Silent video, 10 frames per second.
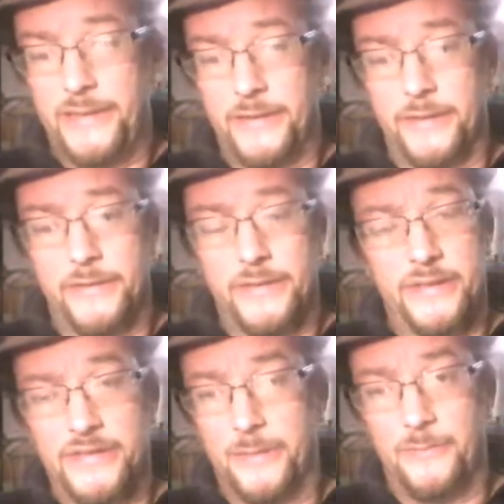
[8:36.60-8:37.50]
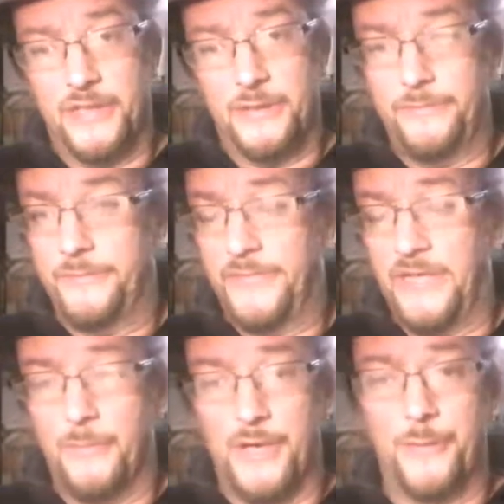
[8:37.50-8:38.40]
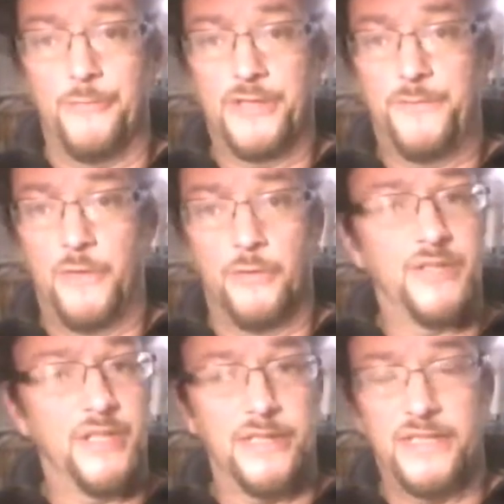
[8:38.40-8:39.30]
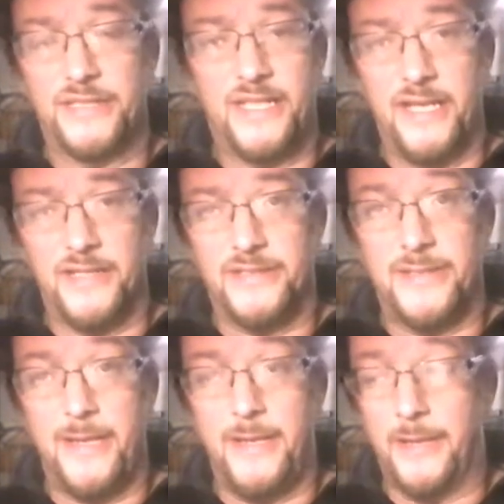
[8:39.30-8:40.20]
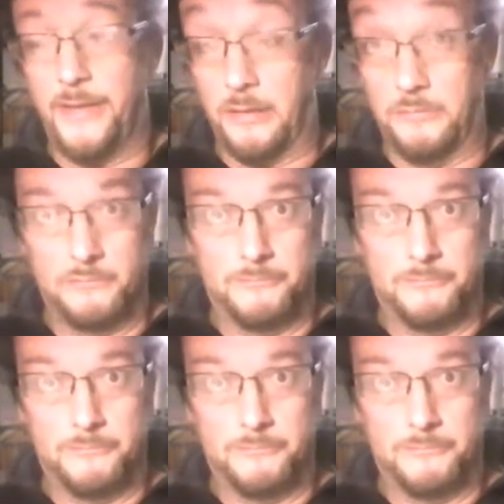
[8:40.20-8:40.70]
you know, there's something about them Irish folks I just can't stand.